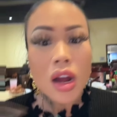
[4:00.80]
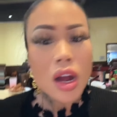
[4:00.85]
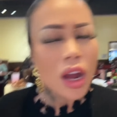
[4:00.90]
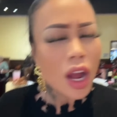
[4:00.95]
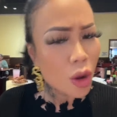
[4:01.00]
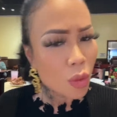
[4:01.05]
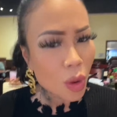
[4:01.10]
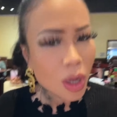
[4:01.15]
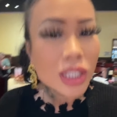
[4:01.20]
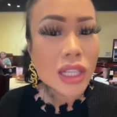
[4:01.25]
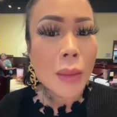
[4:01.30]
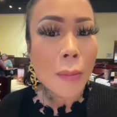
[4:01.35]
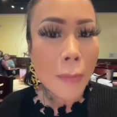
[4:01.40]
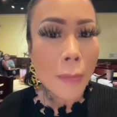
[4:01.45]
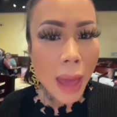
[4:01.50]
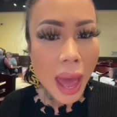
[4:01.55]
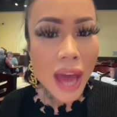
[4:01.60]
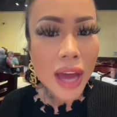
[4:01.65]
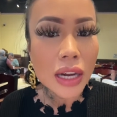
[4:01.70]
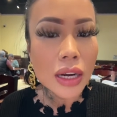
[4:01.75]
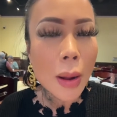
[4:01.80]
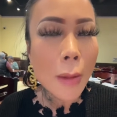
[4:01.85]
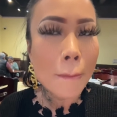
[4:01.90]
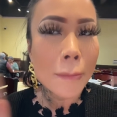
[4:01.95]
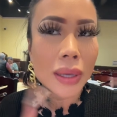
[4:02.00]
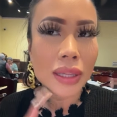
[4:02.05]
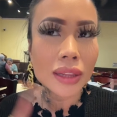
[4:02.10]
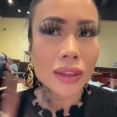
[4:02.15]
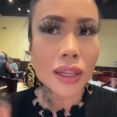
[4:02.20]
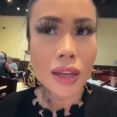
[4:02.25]
Okay, my
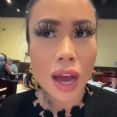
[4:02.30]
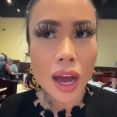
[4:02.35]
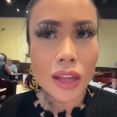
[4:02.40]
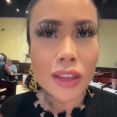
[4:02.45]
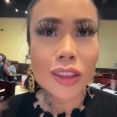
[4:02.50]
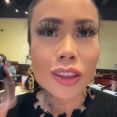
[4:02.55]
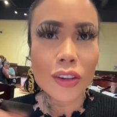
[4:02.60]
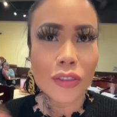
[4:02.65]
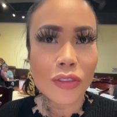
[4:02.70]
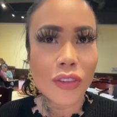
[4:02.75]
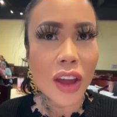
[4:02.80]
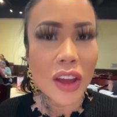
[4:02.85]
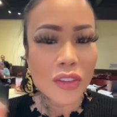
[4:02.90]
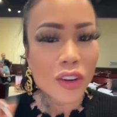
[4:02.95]
fat ass is checking